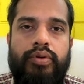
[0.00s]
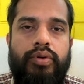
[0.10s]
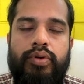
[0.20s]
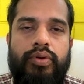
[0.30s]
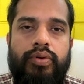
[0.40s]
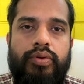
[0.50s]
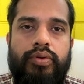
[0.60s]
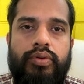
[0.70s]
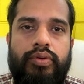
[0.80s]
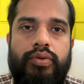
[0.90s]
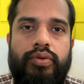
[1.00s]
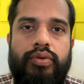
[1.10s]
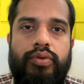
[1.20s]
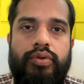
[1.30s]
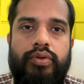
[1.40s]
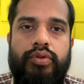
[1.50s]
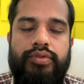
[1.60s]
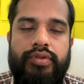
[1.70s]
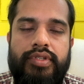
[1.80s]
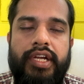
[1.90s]
No.
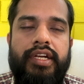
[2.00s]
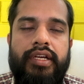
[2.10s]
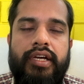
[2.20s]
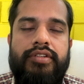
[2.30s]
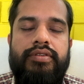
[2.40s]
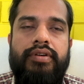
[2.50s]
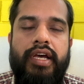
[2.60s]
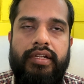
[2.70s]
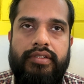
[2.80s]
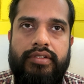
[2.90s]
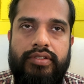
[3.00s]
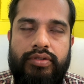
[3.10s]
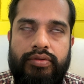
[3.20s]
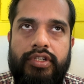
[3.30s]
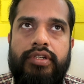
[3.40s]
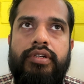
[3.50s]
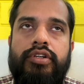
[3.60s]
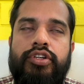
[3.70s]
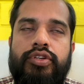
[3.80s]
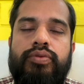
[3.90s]
Society has to dance to the
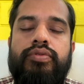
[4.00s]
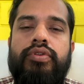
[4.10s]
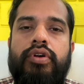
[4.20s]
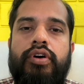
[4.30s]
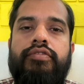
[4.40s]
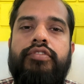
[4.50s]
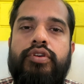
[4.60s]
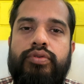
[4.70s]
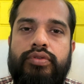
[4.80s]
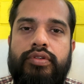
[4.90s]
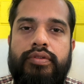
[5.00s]
tune of truth.